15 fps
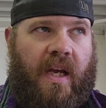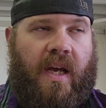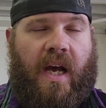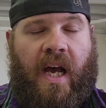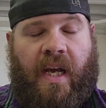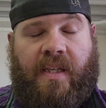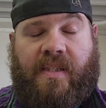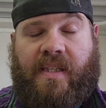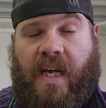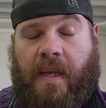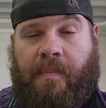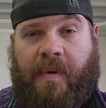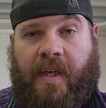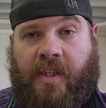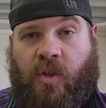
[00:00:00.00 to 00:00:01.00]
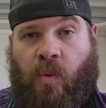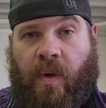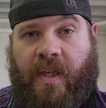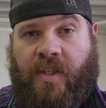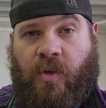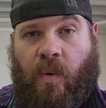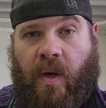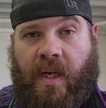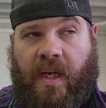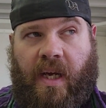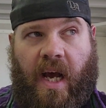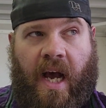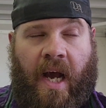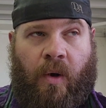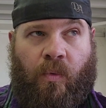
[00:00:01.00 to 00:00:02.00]
Hindsight being 2020,
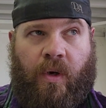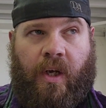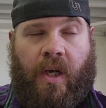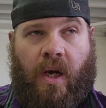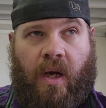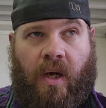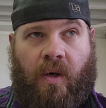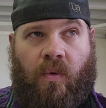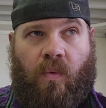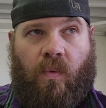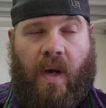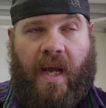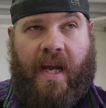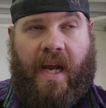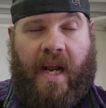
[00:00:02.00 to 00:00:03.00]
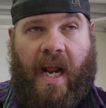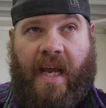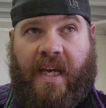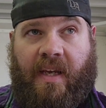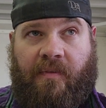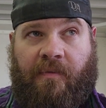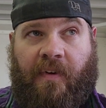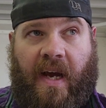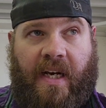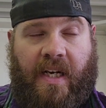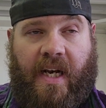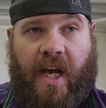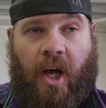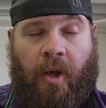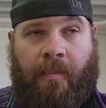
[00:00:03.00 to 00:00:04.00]
I would have gone, and I can find
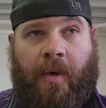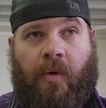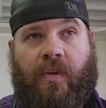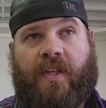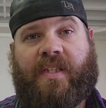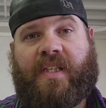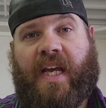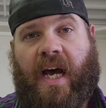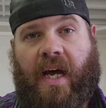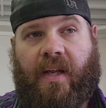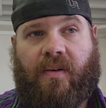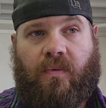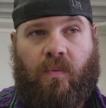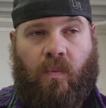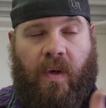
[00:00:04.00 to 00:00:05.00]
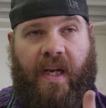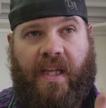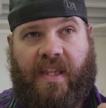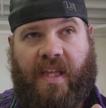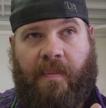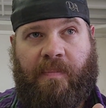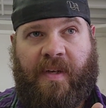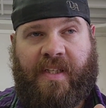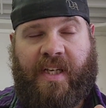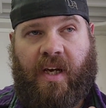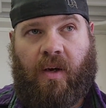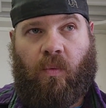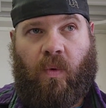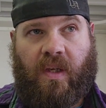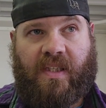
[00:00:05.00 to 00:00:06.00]
an elbow that's got 1/8 NPT
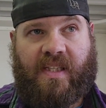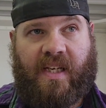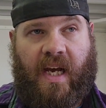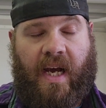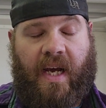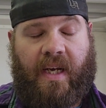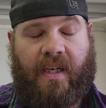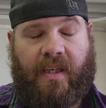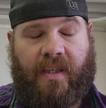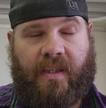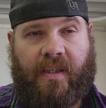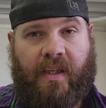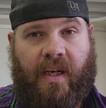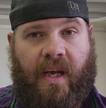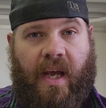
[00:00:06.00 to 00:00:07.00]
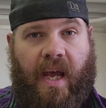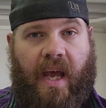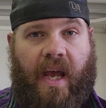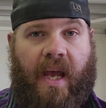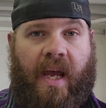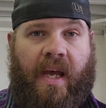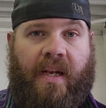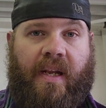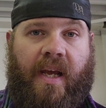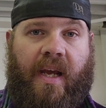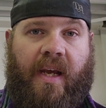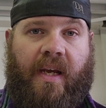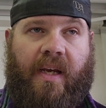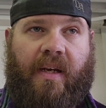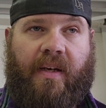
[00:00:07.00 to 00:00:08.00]
on one side and
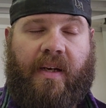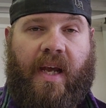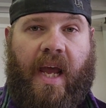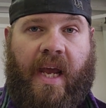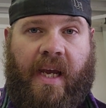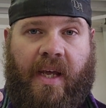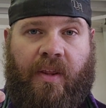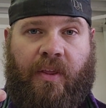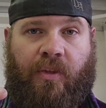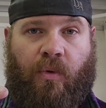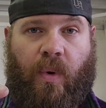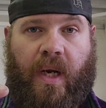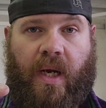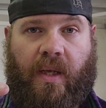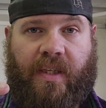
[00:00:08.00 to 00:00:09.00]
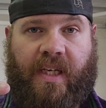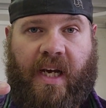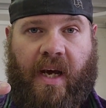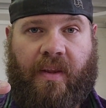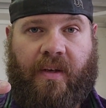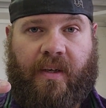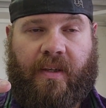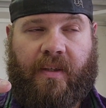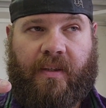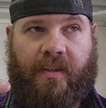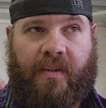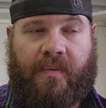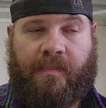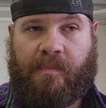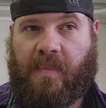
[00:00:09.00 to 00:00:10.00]
a AN3 on the other.
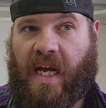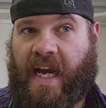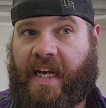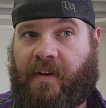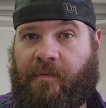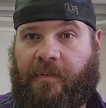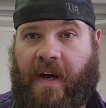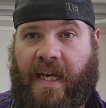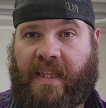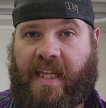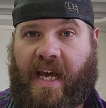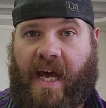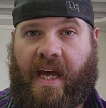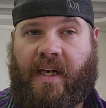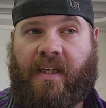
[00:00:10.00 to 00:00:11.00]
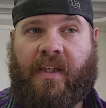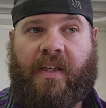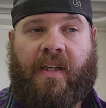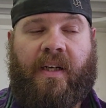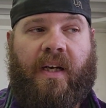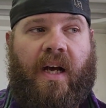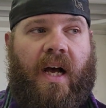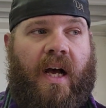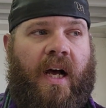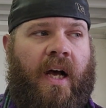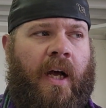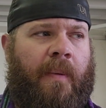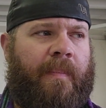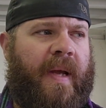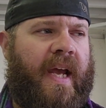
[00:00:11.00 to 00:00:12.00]
I can find that.
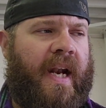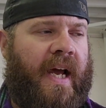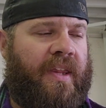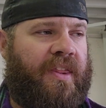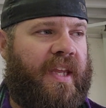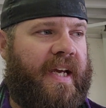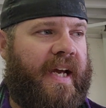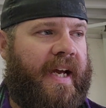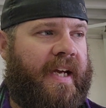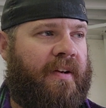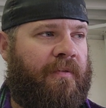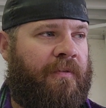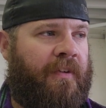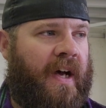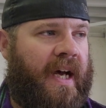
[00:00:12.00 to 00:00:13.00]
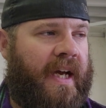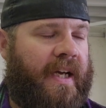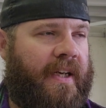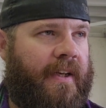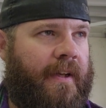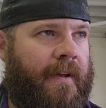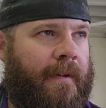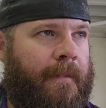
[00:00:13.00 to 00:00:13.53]
And I think I can find